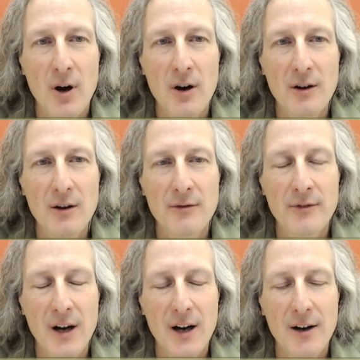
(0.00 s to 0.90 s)
part of
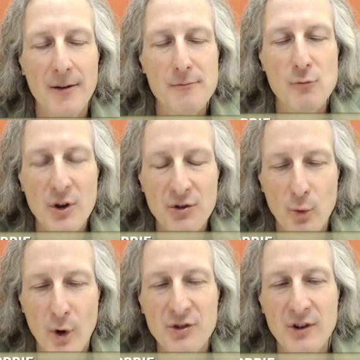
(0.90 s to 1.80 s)
uh, wasn't
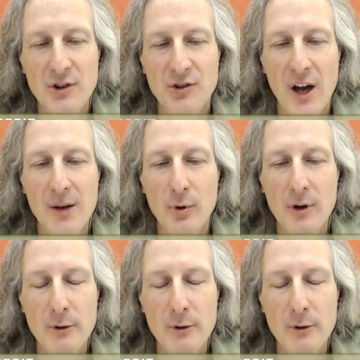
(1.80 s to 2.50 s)
wasn't a design point.